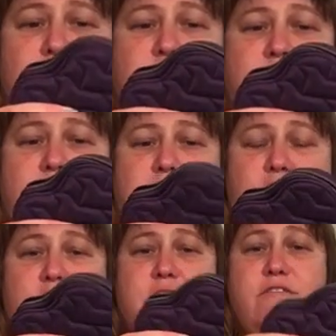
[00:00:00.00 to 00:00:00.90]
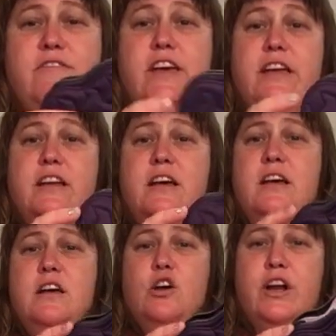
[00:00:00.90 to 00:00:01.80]
You can actually fit
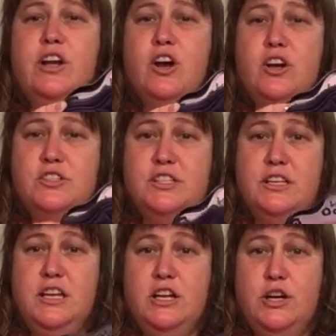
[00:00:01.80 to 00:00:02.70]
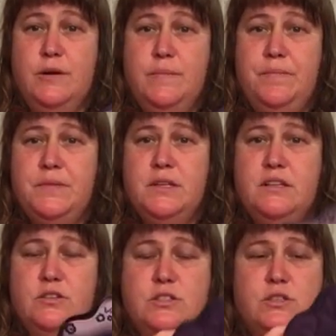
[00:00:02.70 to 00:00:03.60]
credit cards in here.
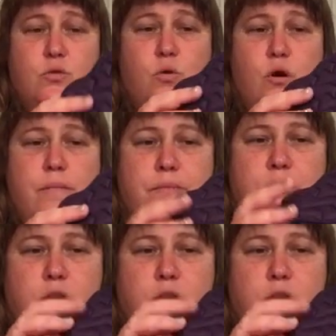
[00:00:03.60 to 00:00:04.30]
That's cool.